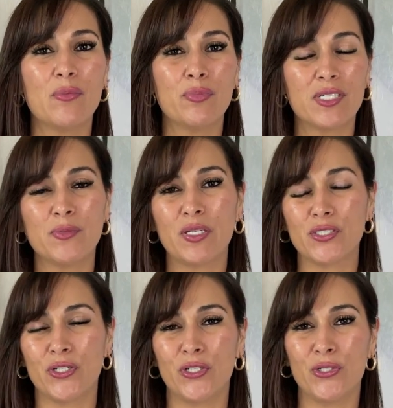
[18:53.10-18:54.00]
please make
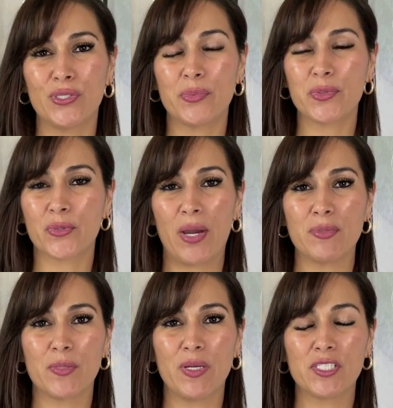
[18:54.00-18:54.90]
sure you
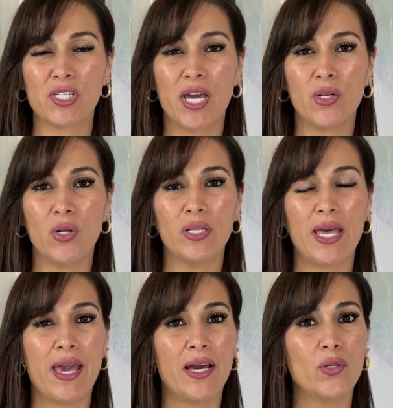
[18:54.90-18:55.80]
subscribe to my channel
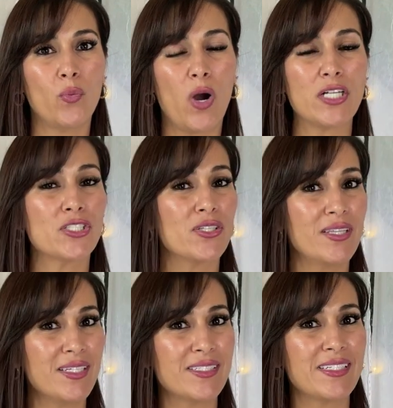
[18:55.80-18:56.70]
and watch
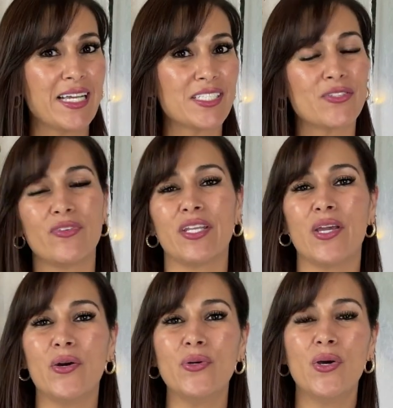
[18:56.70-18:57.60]
this next
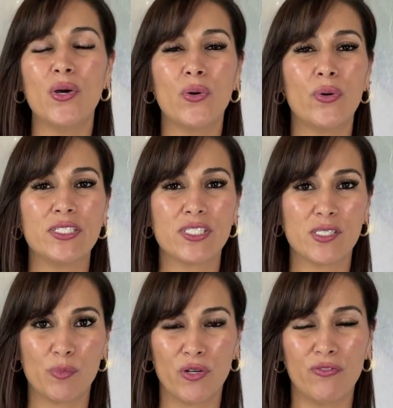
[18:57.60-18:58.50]
video, which
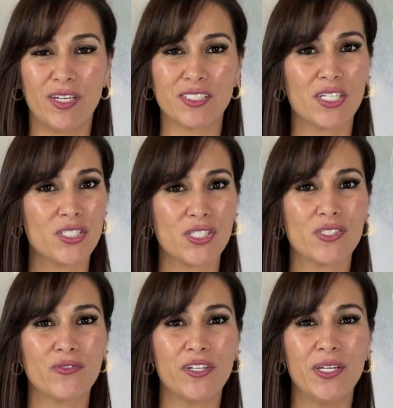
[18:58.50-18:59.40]
is perfect
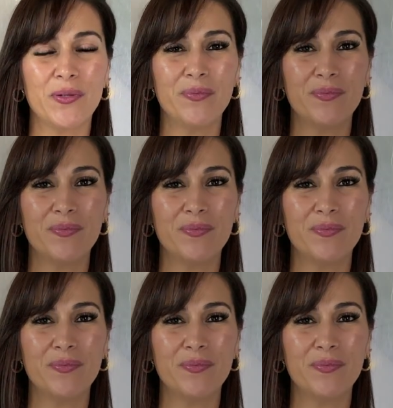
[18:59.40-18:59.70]
just for you.